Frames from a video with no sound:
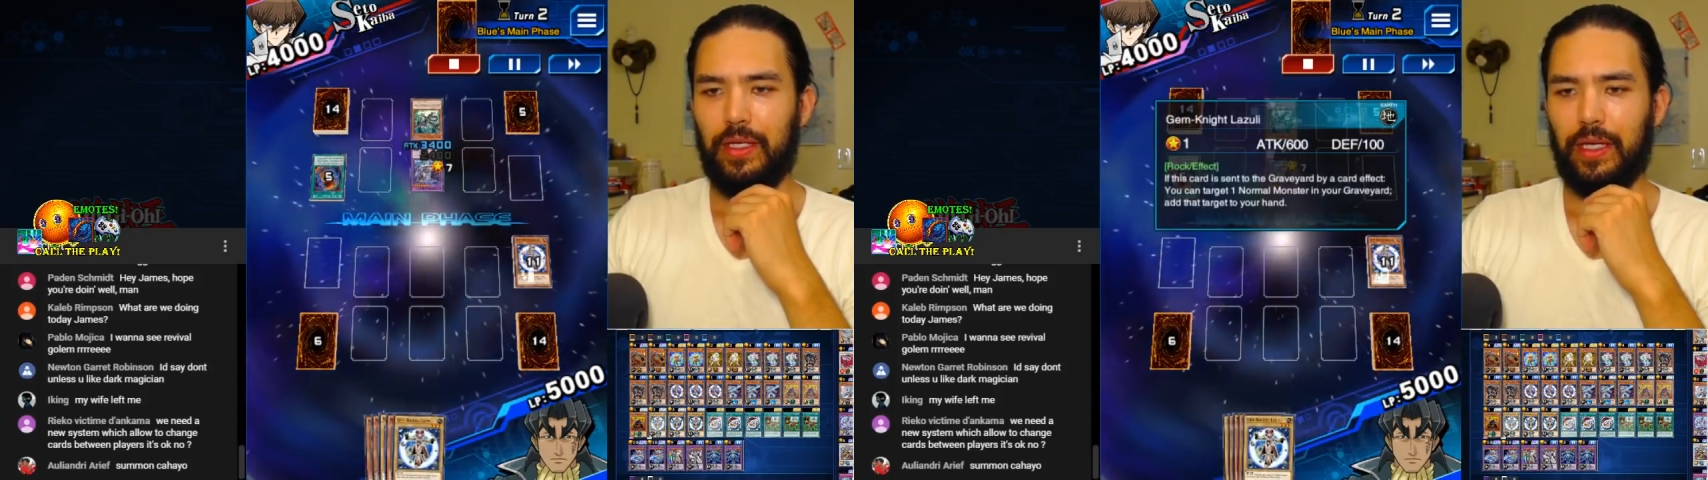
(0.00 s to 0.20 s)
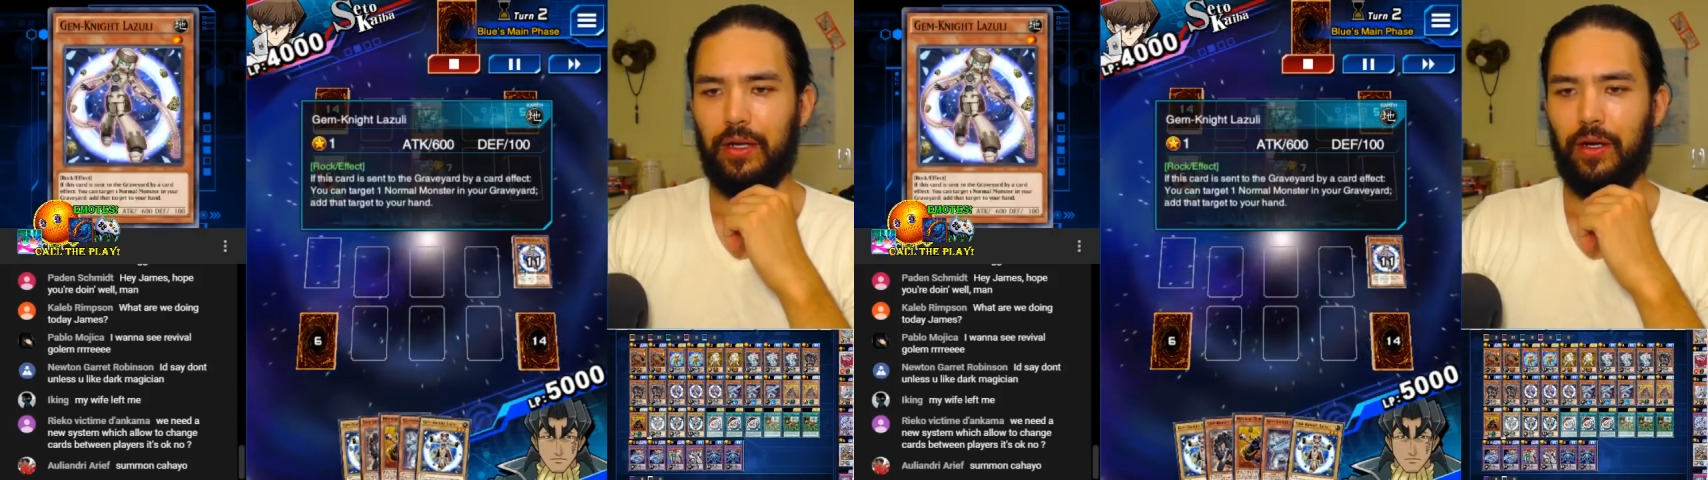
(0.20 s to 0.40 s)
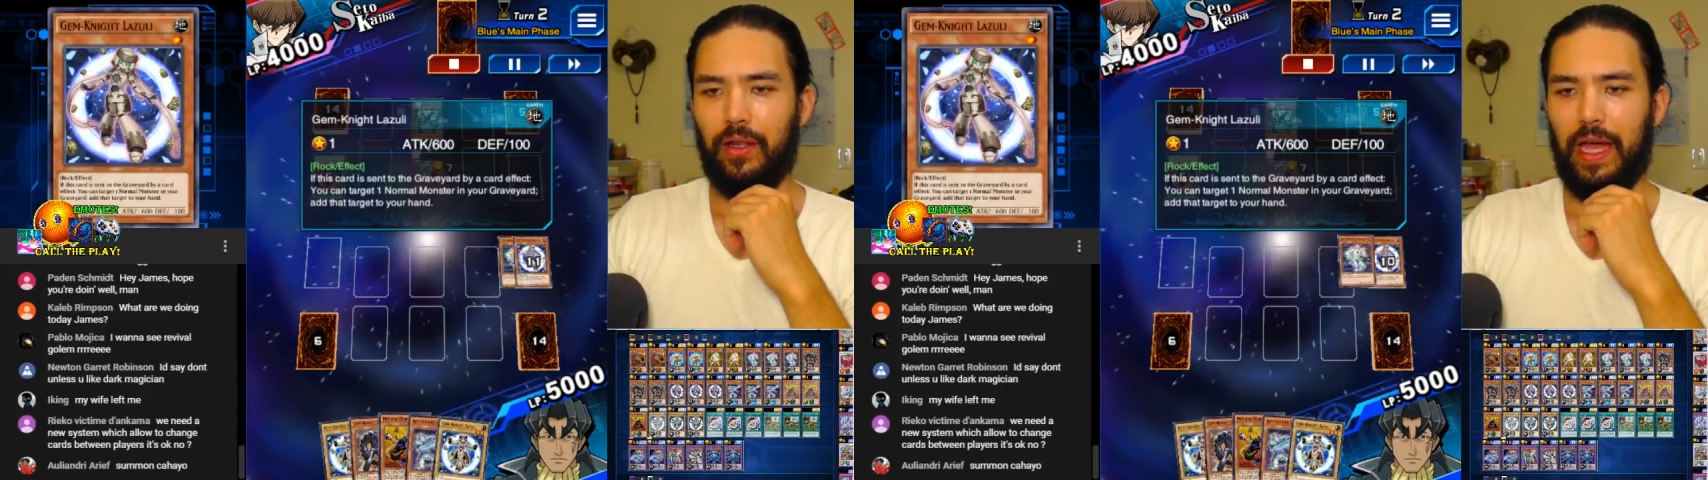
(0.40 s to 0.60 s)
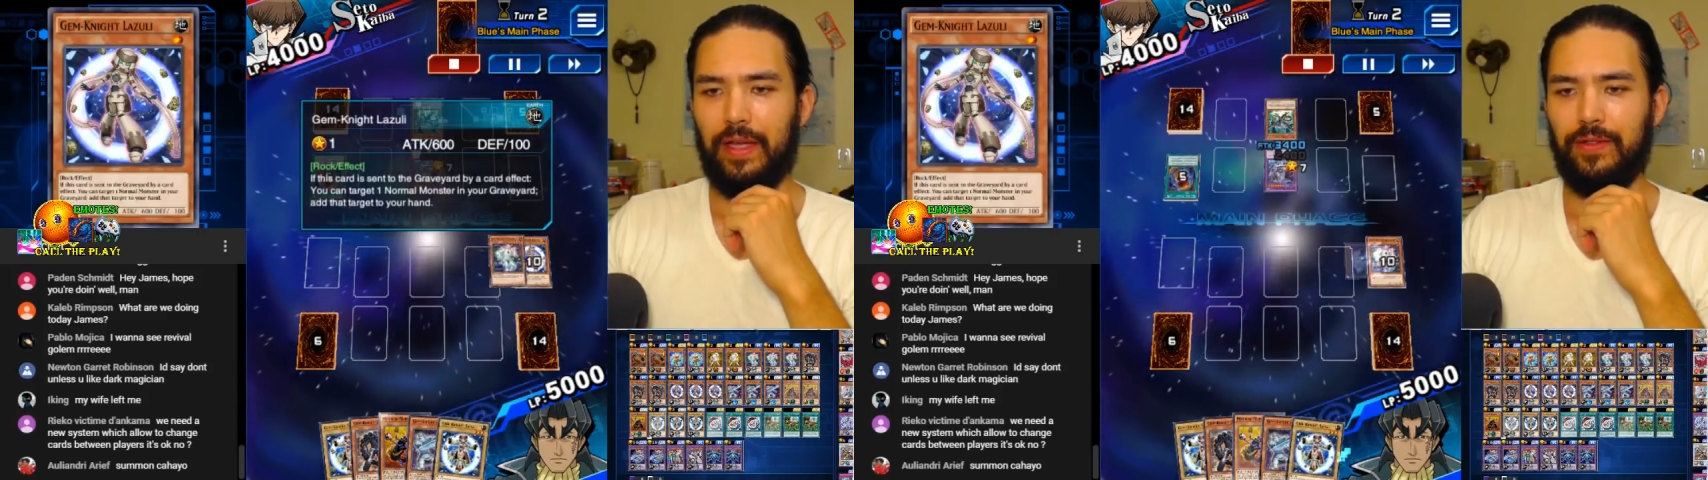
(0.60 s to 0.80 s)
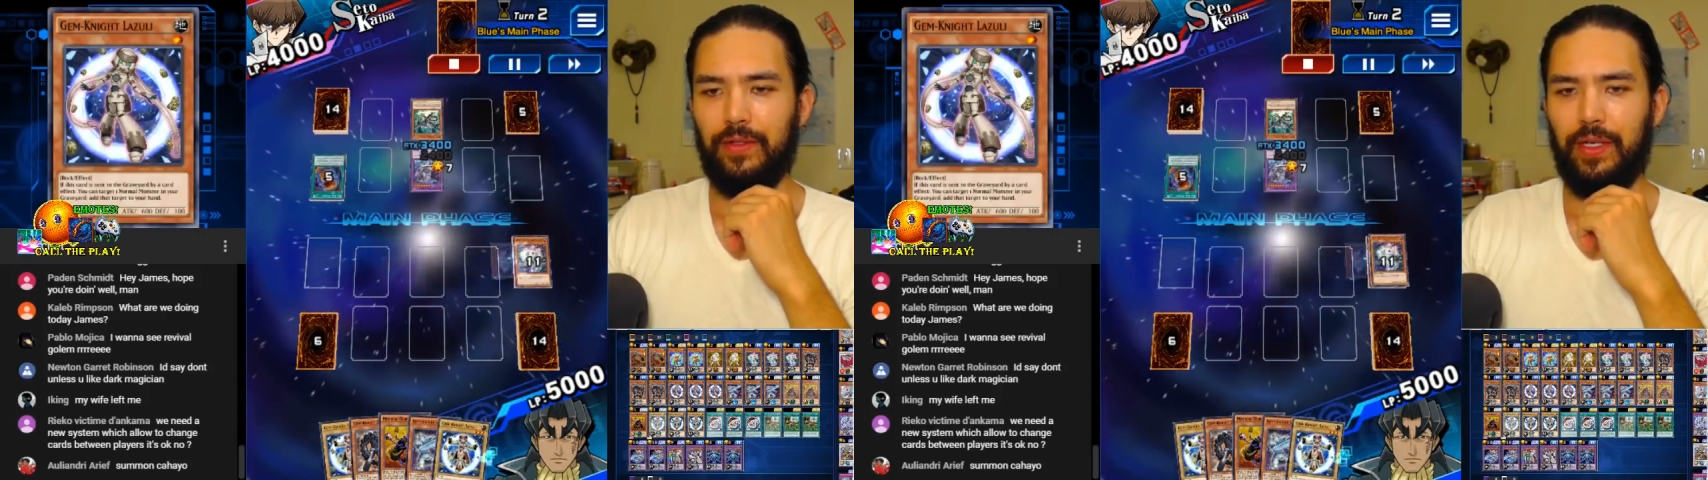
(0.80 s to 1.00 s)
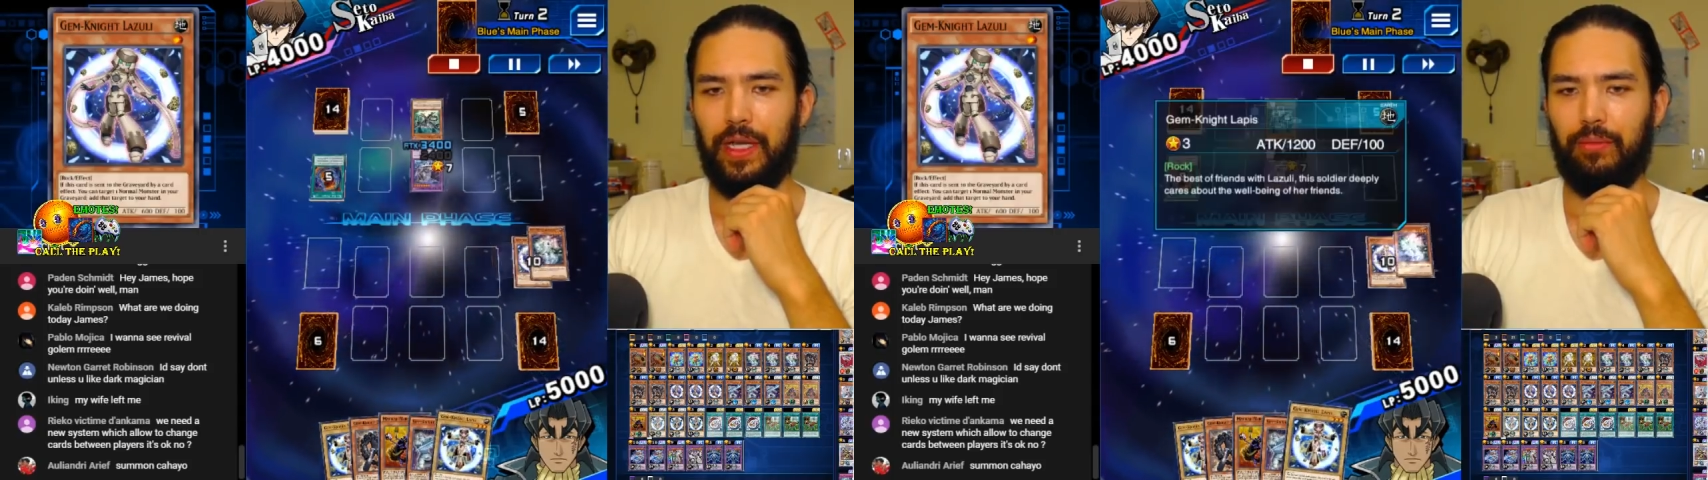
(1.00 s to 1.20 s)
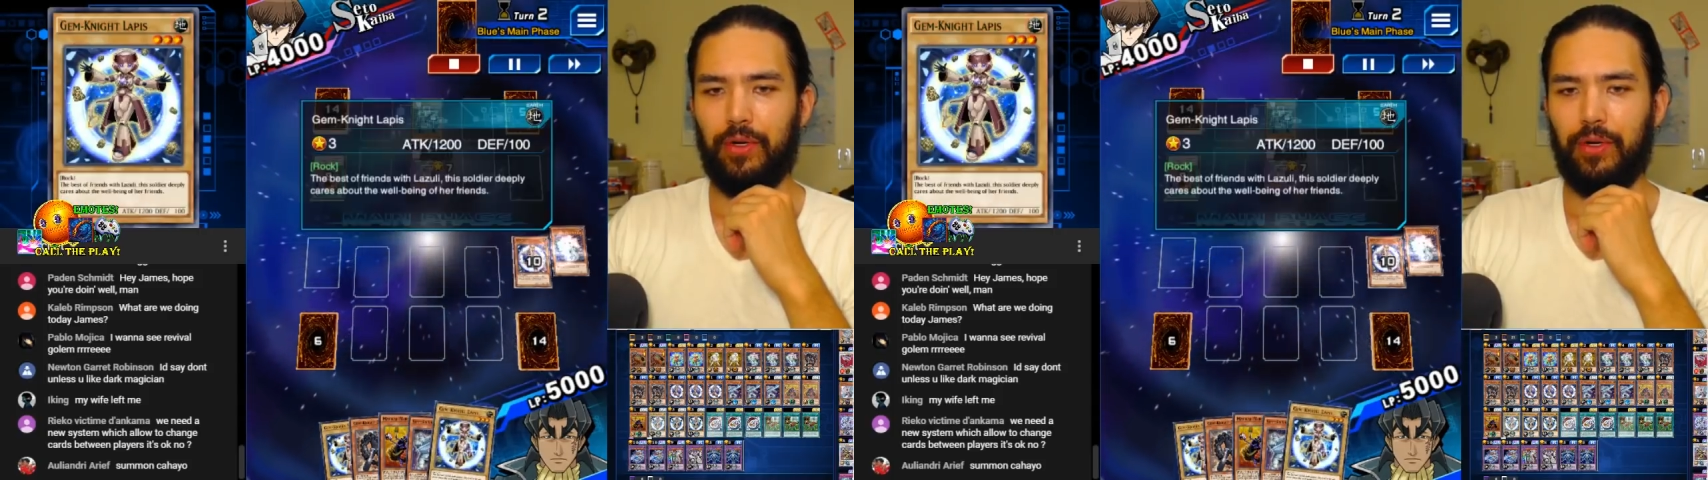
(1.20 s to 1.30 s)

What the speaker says: get our Lazuli, and